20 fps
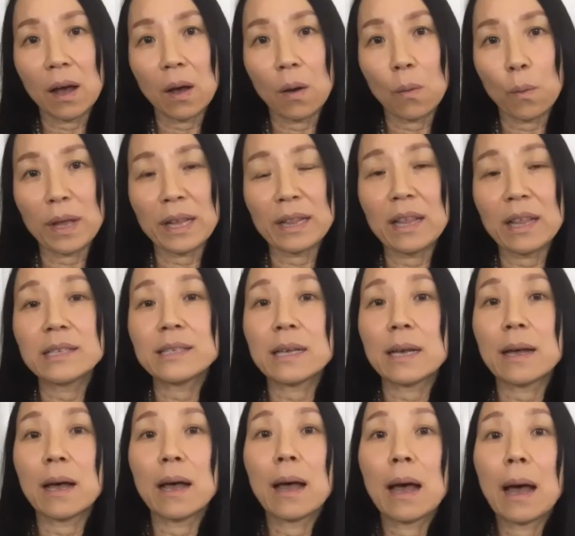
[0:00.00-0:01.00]
with this
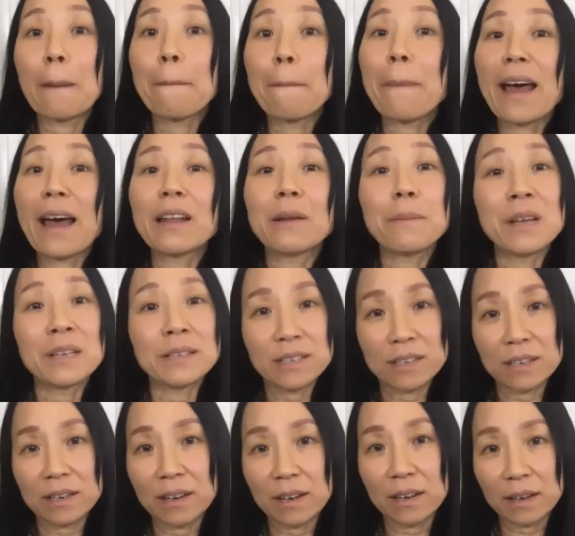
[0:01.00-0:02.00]
abandonment
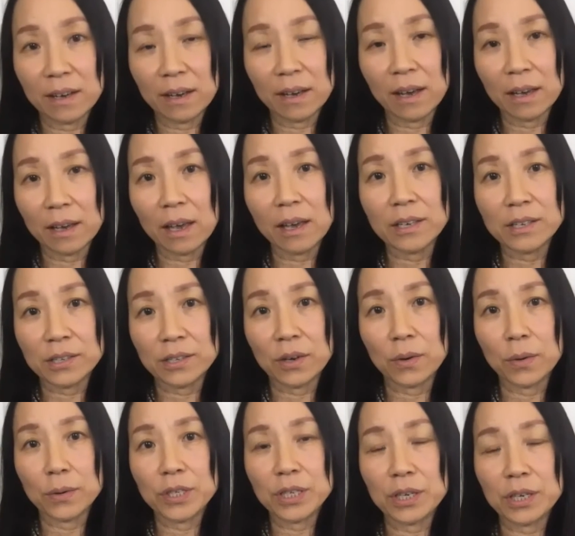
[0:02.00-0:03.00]

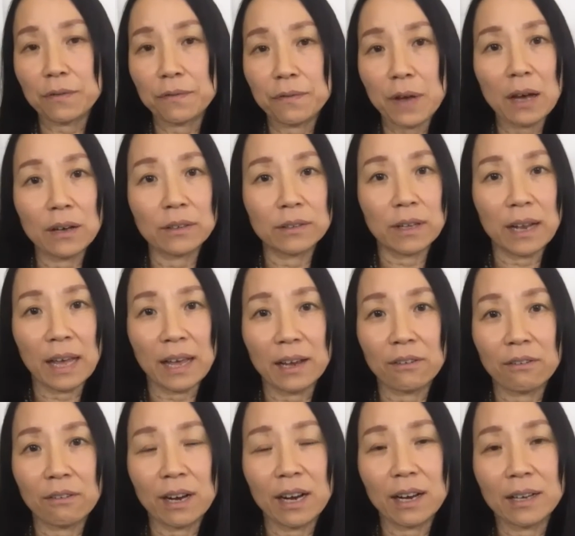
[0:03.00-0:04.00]
issue. She felt like
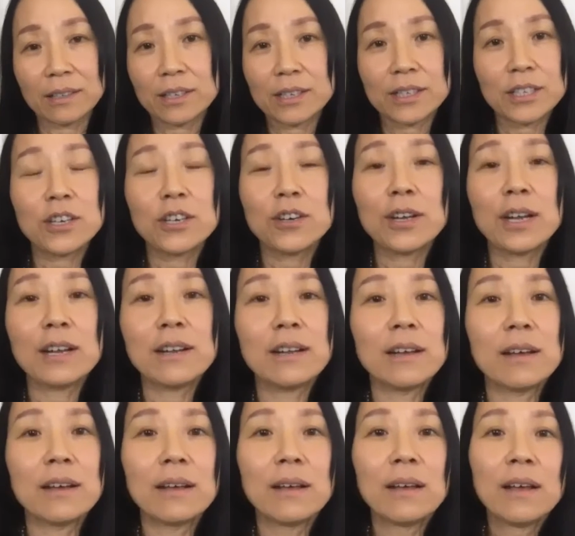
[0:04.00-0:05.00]
really just couldn't,
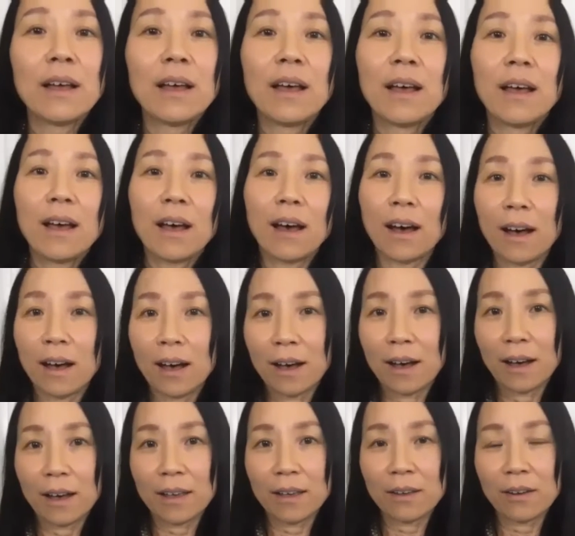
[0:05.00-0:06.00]

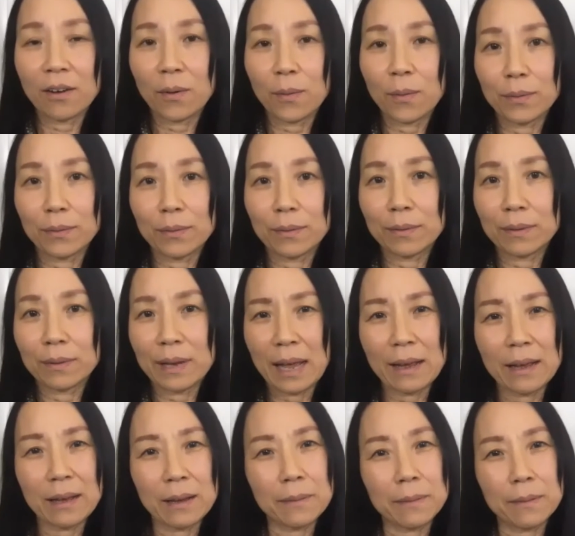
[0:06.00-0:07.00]
you know,
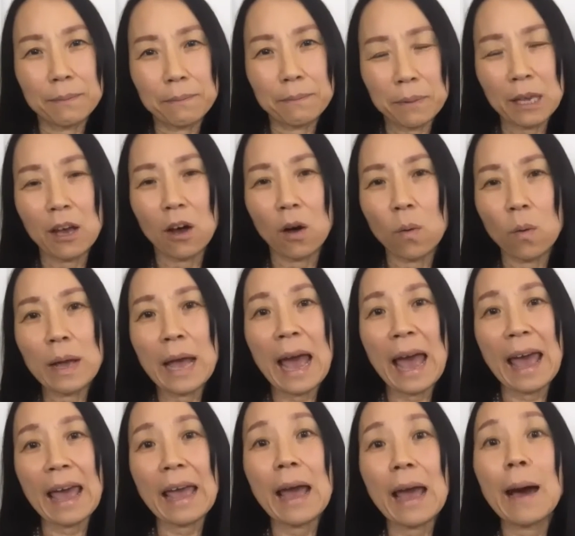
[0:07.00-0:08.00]
like be
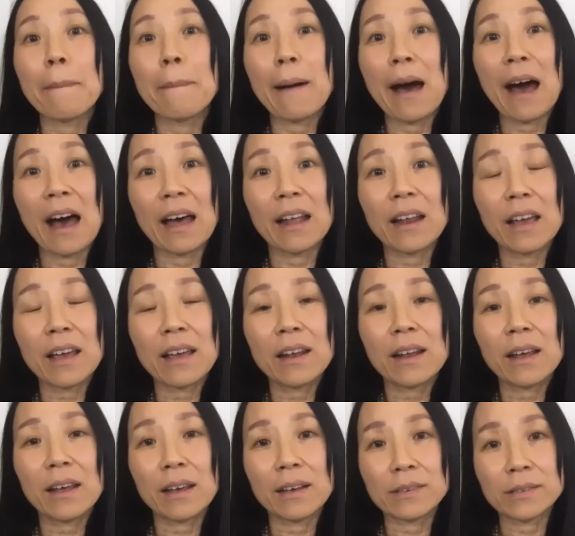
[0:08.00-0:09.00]
okay about it.
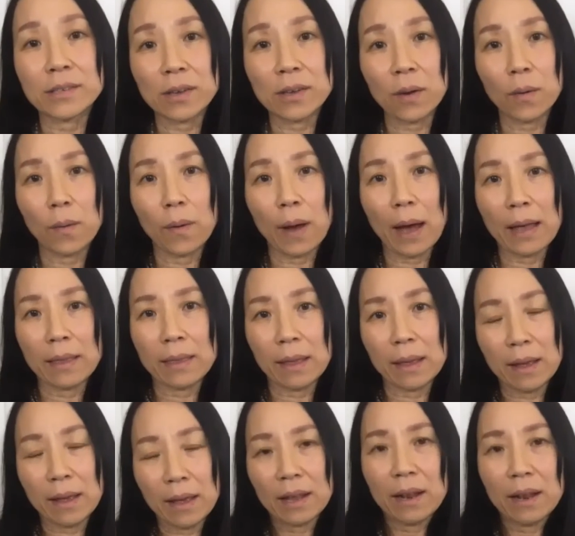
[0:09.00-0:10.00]
So I
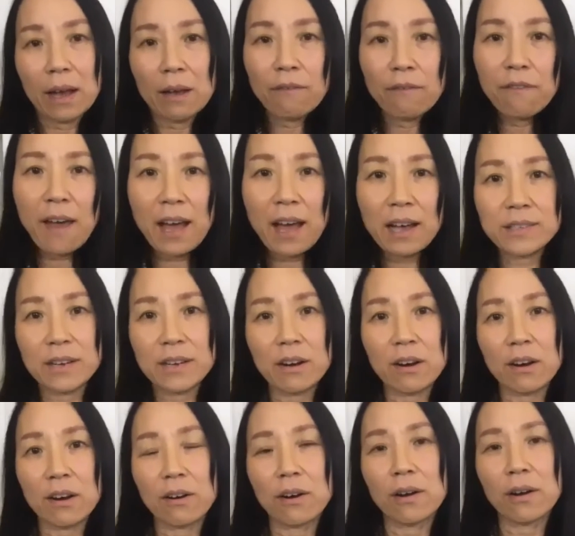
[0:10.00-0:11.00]
think it affects
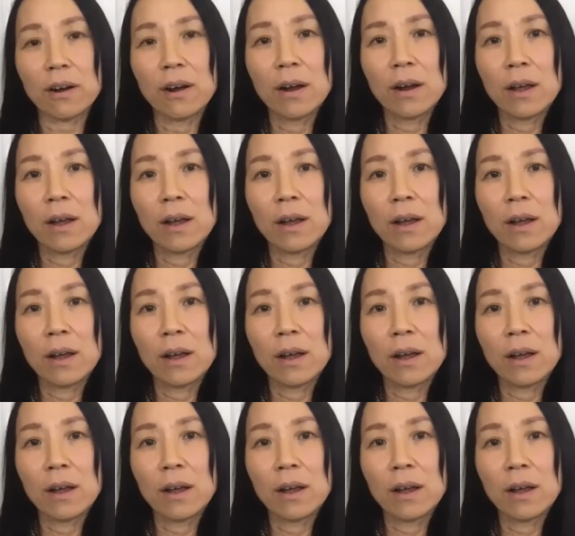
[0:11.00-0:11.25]
her